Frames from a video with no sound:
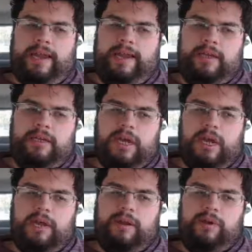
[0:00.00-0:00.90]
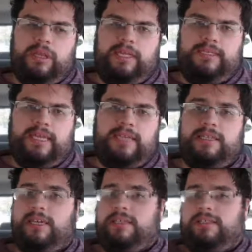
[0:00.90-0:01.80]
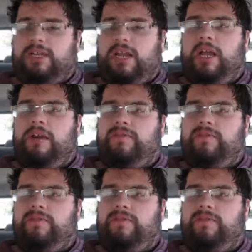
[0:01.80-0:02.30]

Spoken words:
And I realized that that's kind